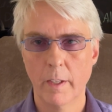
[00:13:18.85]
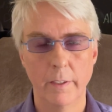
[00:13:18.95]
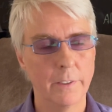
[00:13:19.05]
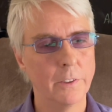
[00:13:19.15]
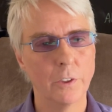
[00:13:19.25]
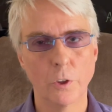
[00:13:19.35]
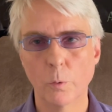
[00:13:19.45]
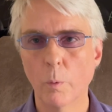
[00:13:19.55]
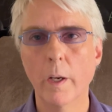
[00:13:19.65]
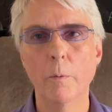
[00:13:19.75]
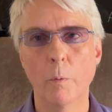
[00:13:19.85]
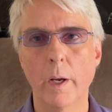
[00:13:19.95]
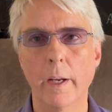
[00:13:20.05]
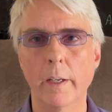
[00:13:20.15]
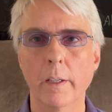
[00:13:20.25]
This is a great
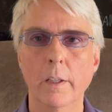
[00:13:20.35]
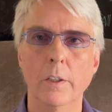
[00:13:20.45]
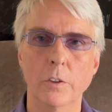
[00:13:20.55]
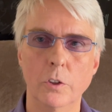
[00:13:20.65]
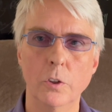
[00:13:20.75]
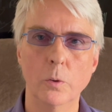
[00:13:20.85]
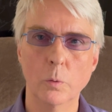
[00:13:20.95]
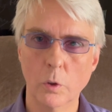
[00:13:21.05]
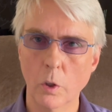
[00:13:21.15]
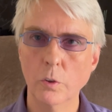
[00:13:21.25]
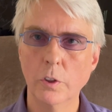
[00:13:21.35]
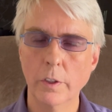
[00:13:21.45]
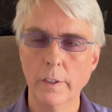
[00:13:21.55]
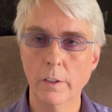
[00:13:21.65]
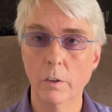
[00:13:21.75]
way to close the
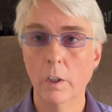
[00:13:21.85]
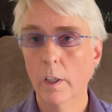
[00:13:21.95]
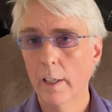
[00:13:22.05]
deal.